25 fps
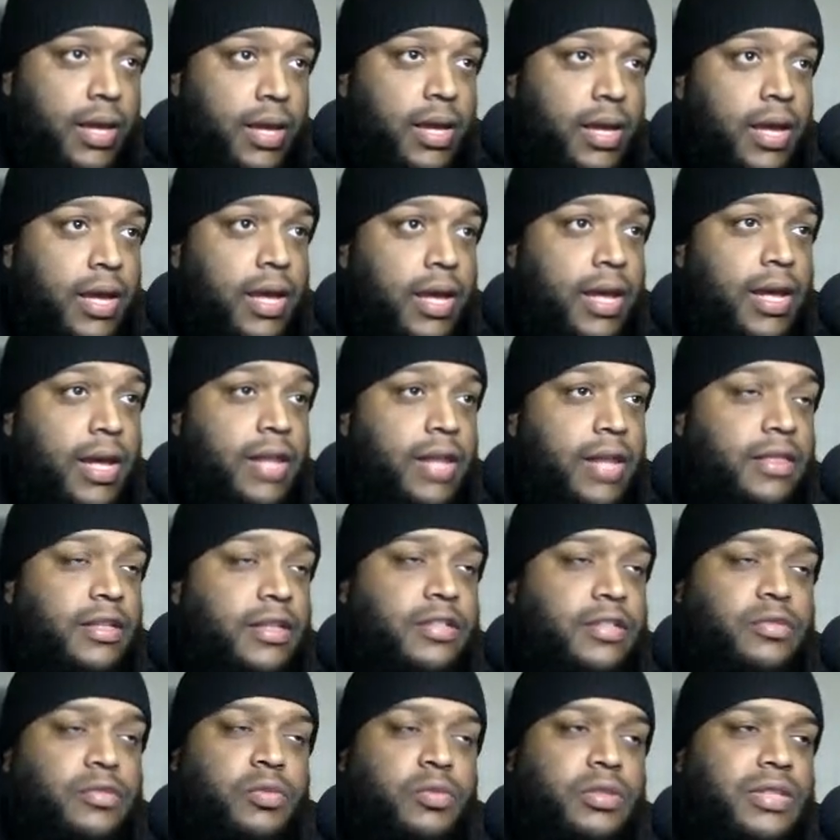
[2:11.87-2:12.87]
And
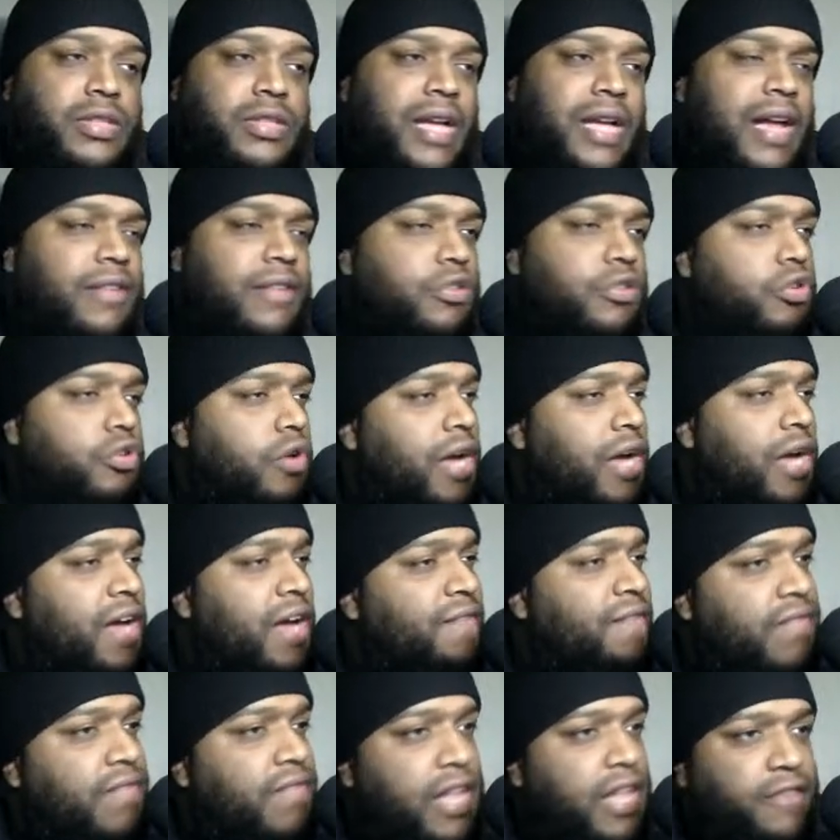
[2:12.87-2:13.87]
this was,
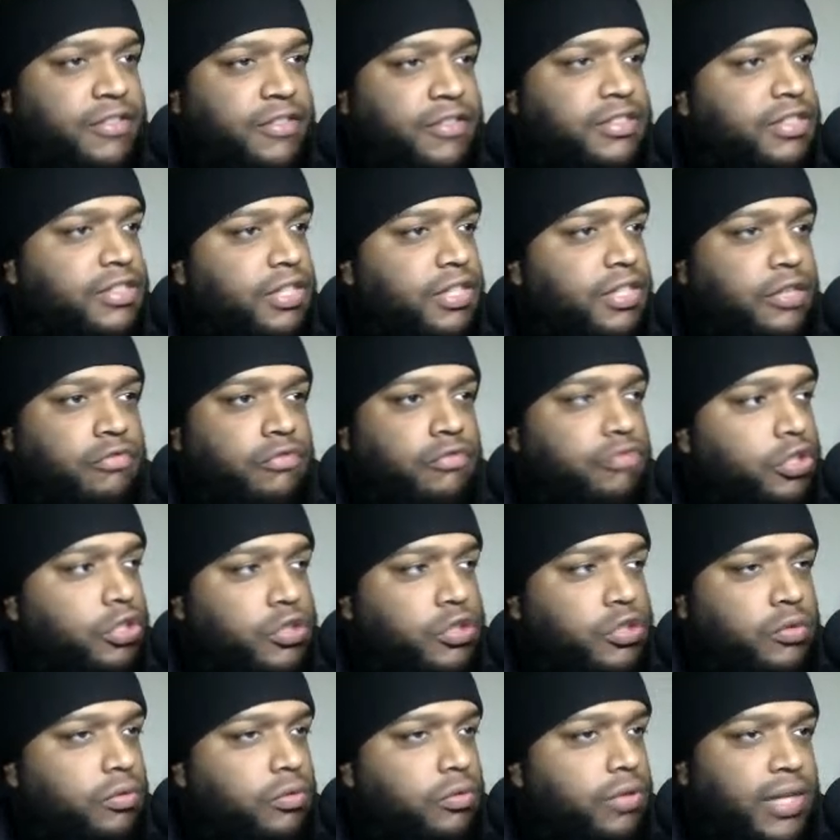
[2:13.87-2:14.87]
I've never seen a
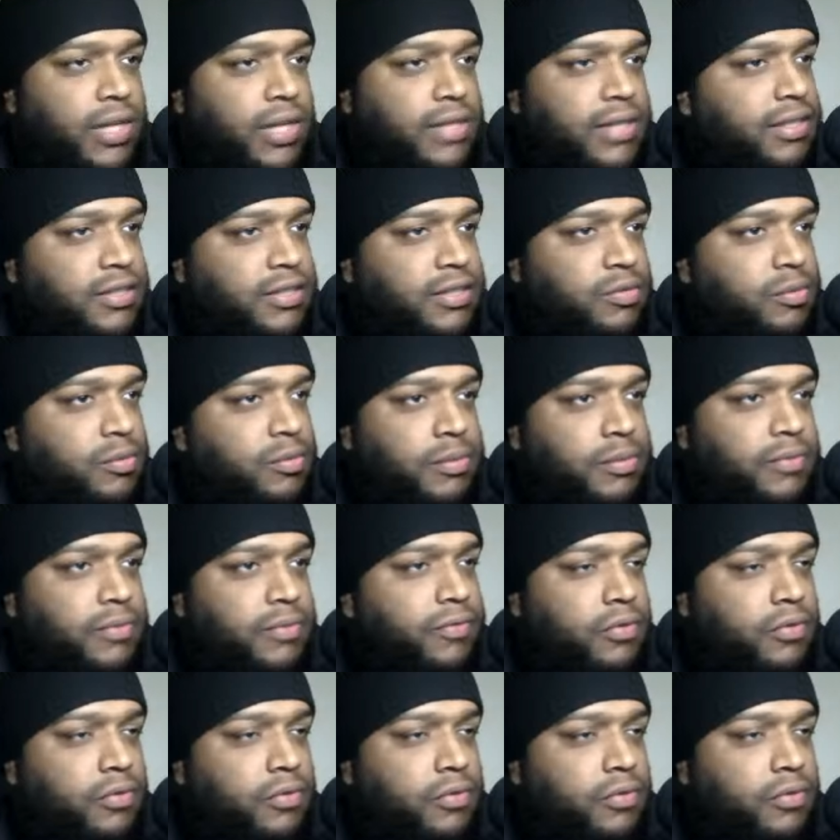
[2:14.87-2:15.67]
ritual like this one before,